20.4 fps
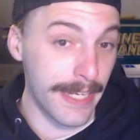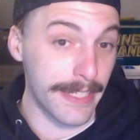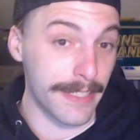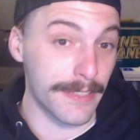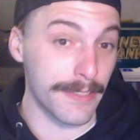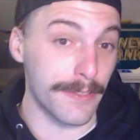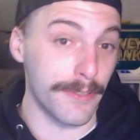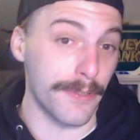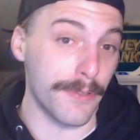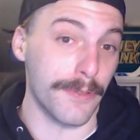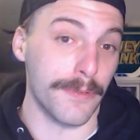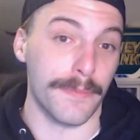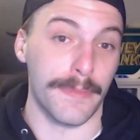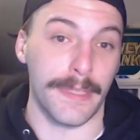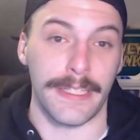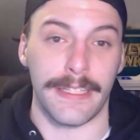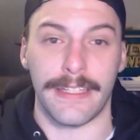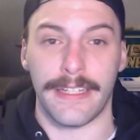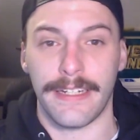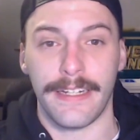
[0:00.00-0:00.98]
Ekholm
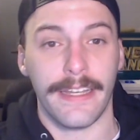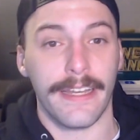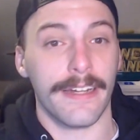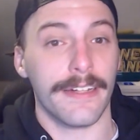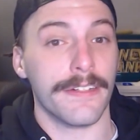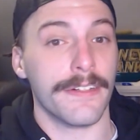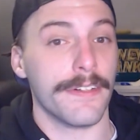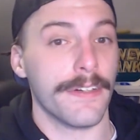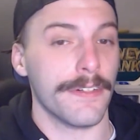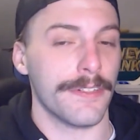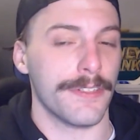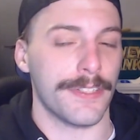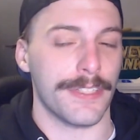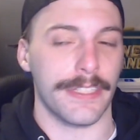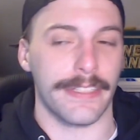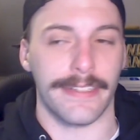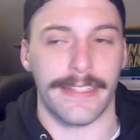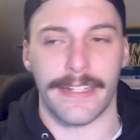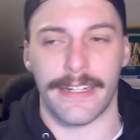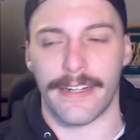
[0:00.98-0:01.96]
and then you get a
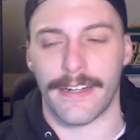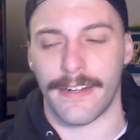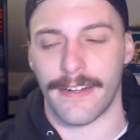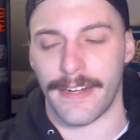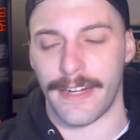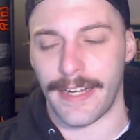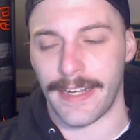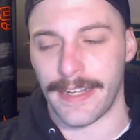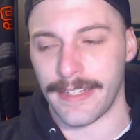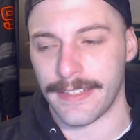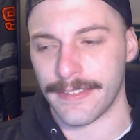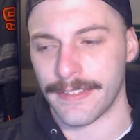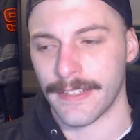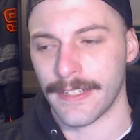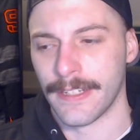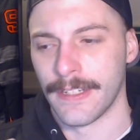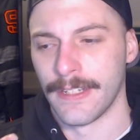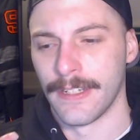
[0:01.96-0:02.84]
Nurse in there and